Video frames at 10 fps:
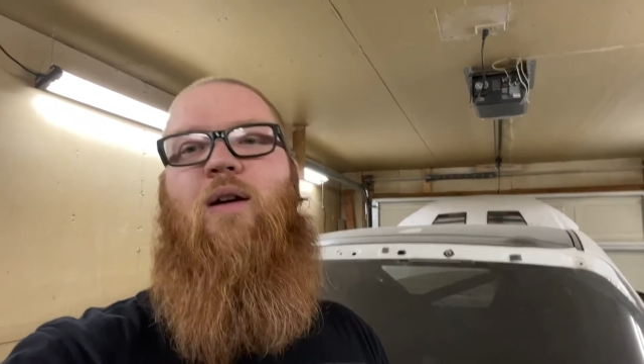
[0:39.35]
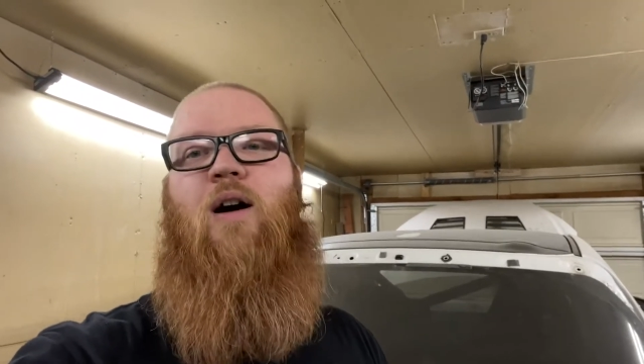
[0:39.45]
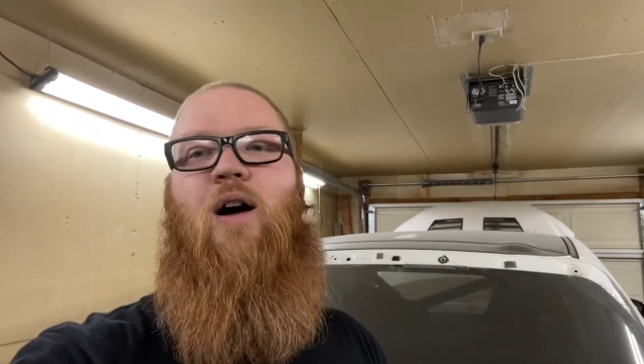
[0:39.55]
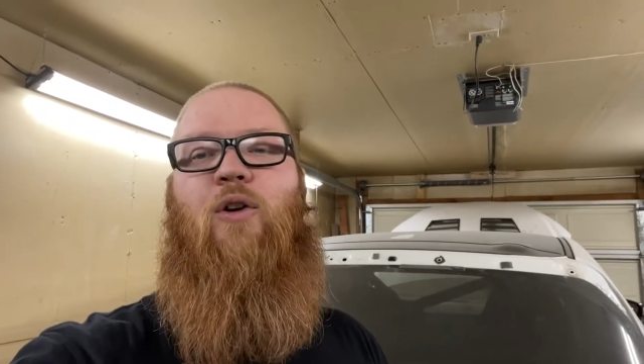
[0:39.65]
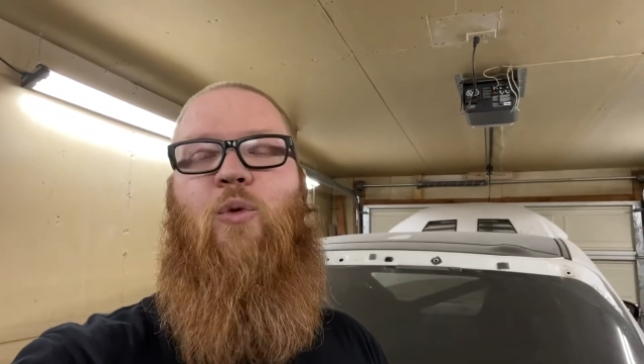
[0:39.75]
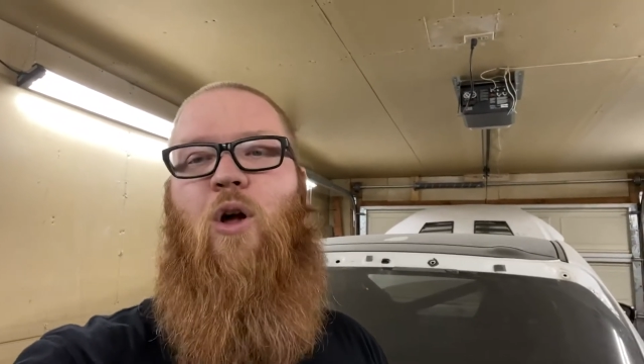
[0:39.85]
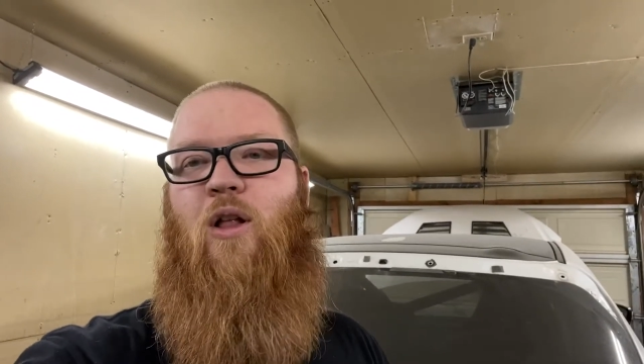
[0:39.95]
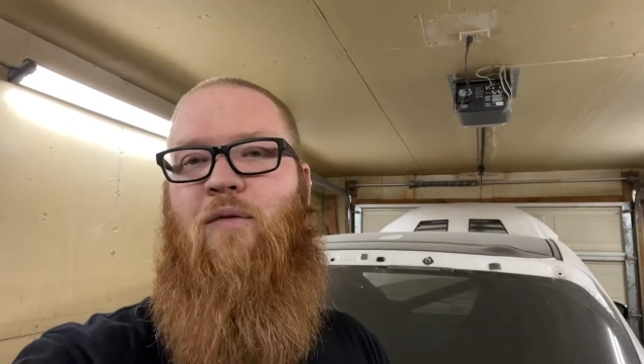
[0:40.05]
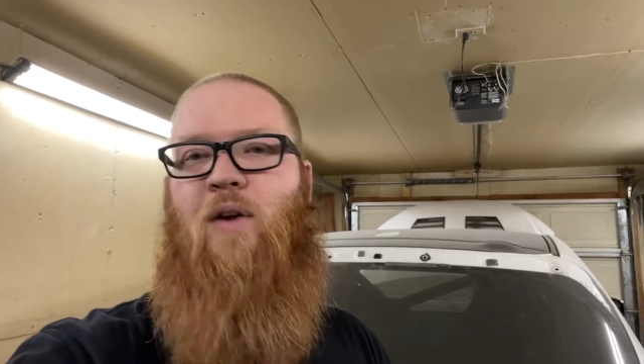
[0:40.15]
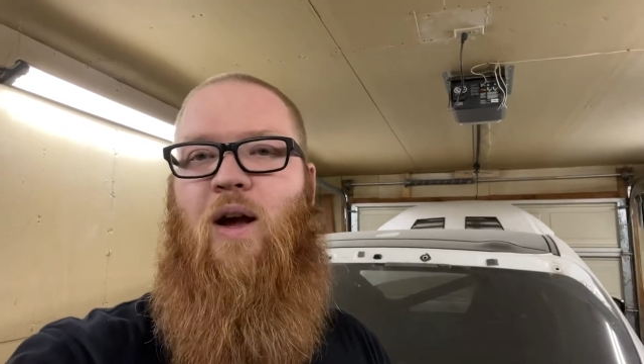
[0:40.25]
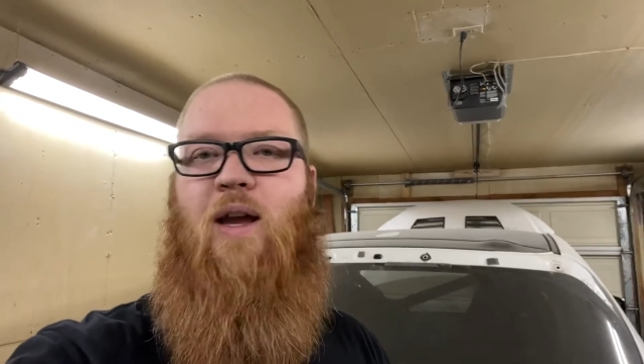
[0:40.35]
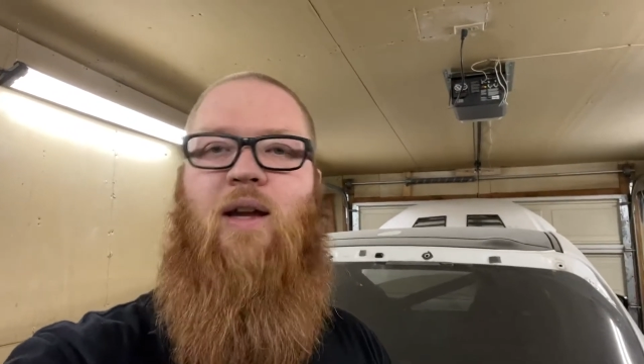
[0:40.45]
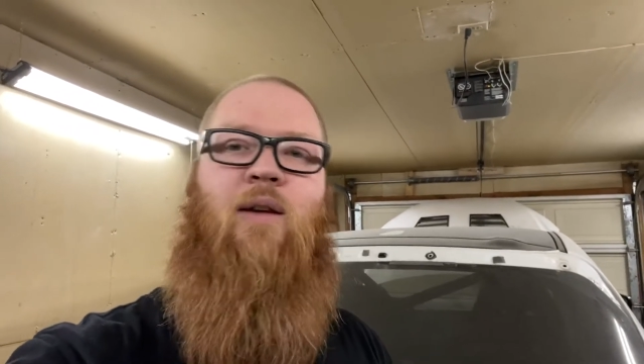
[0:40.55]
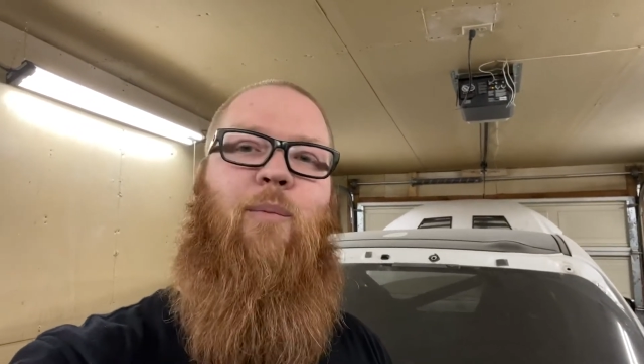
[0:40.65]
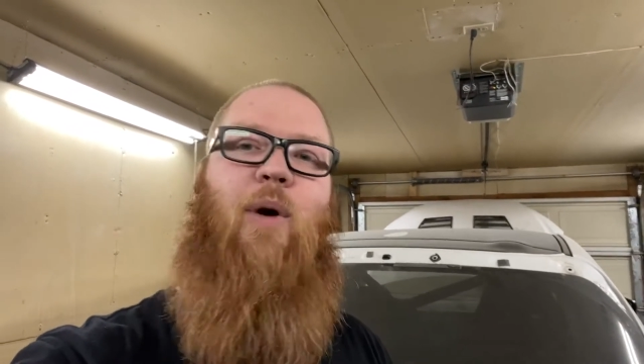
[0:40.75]
on
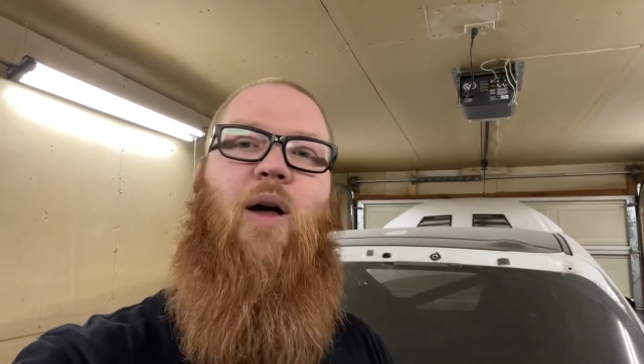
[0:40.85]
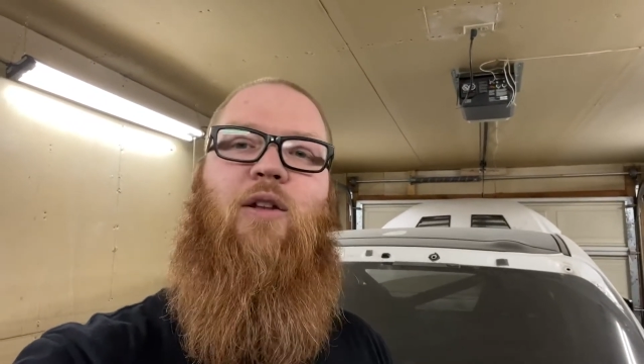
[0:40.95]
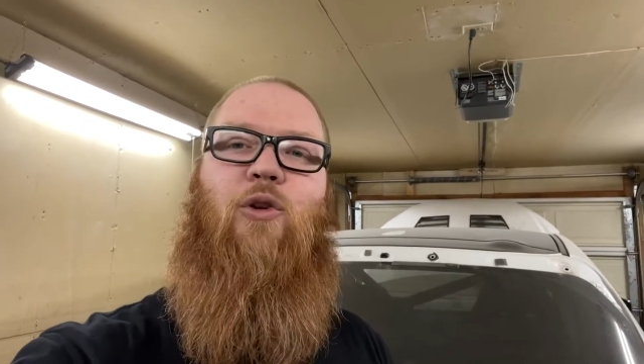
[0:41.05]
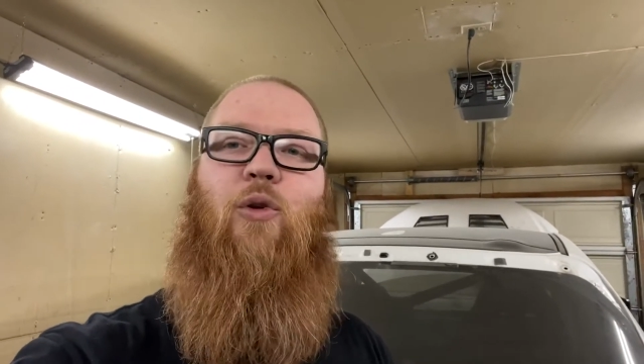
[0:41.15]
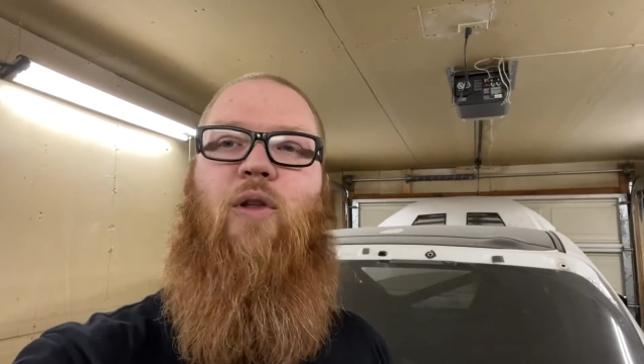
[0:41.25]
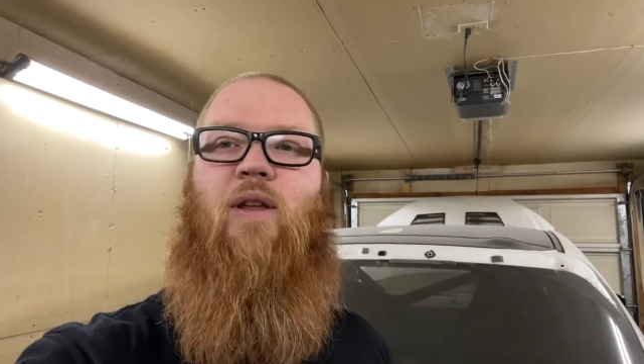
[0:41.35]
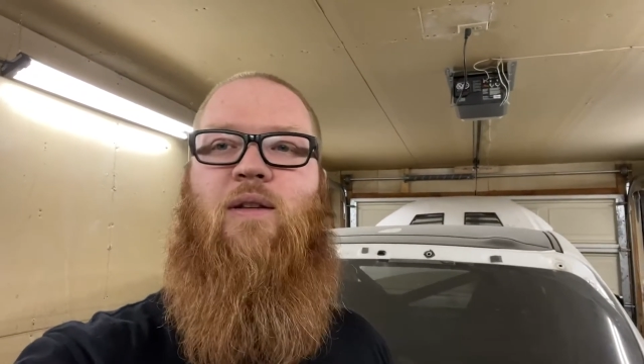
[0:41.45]
qualifying, but due to the